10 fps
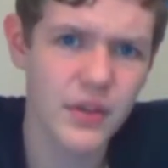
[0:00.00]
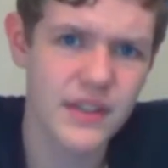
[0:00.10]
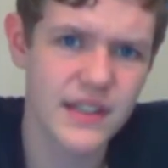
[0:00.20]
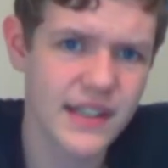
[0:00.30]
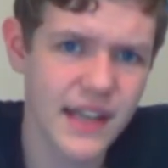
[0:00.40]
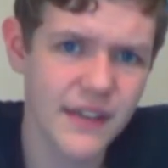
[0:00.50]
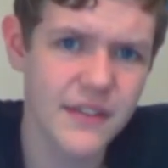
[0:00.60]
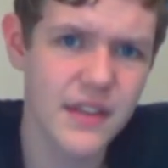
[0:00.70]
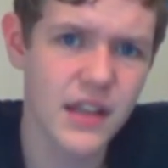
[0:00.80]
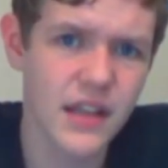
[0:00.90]
video I do
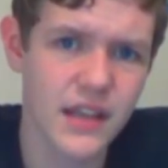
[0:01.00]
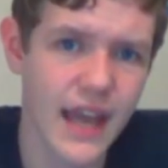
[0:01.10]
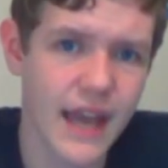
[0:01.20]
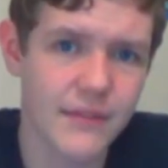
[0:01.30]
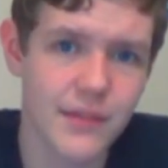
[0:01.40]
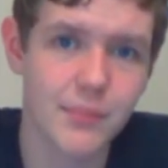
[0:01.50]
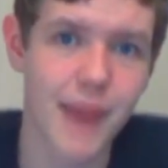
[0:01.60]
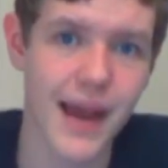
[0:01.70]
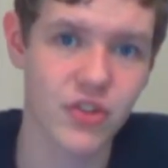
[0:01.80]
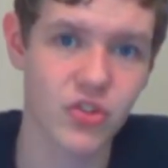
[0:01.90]
want to talk about though
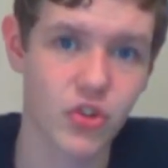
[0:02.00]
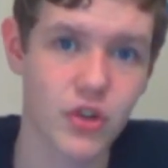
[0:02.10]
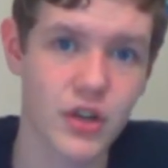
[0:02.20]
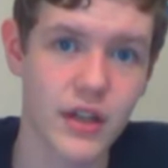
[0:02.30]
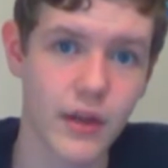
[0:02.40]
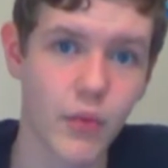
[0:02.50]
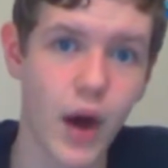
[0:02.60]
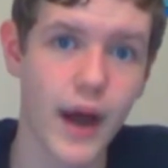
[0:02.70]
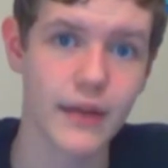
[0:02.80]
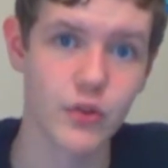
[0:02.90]
is the second video
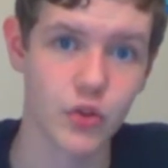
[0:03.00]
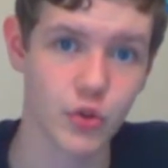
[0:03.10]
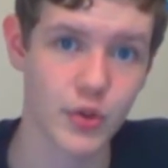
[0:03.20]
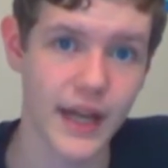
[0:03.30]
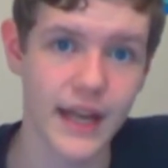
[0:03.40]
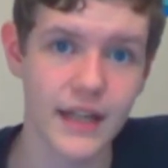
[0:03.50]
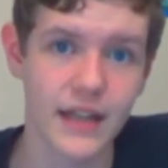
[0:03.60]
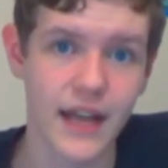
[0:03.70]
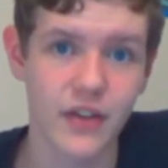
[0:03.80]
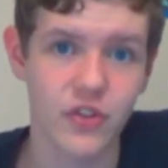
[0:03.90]
I did on this
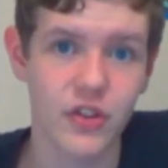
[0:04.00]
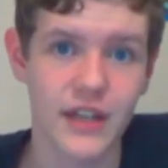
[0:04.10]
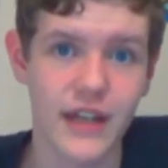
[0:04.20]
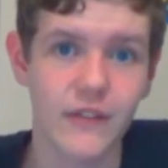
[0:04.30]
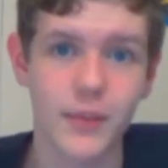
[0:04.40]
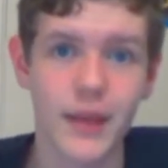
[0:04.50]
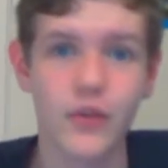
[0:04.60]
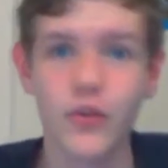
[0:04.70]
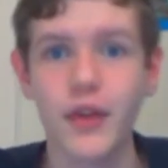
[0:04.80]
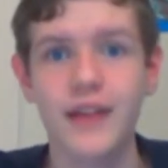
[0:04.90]
channel, my review for
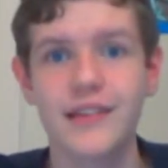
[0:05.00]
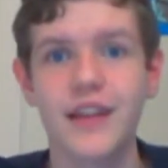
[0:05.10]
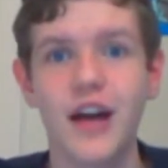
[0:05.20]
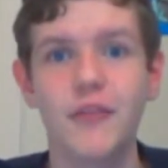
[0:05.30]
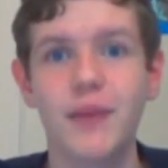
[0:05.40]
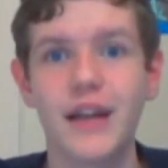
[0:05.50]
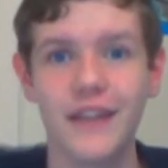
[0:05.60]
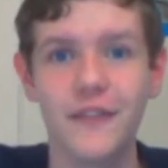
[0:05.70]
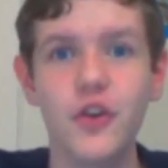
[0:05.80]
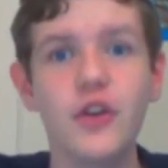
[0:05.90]
the original
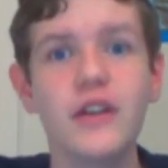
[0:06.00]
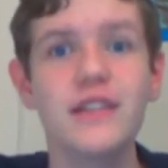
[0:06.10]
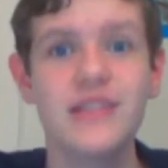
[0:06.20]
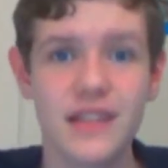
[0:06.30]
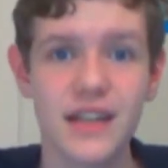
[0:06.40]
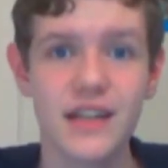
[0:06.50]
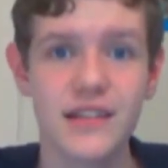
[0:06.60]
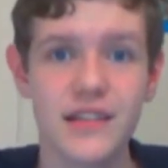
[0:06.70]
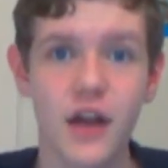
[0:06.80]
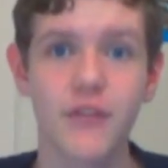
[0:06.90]
Sonic the Hedgehog
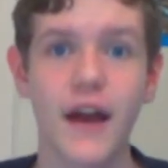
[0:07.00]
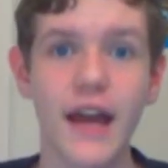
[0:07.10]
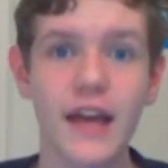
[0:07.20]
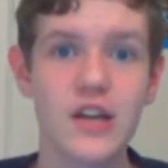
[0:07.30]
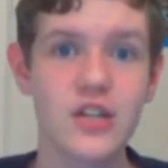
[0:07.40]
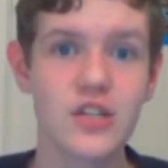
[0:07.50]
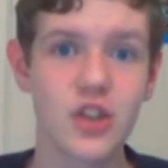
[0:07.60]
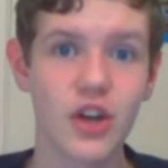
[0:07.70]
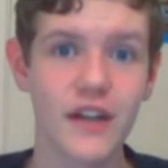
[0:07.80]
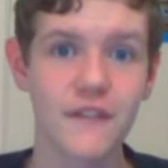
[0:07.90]
released in
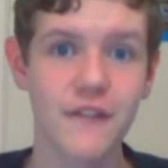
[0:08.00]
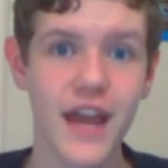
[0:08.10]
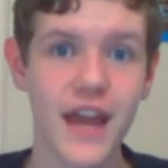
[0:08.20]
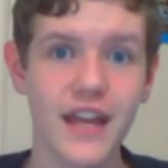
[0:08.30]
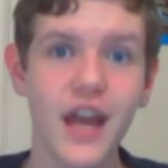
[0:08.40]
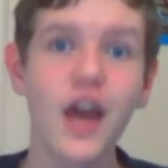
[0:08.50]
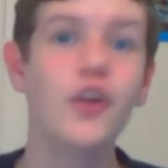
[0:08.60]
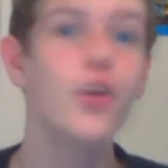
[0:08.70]
1991 for the Sega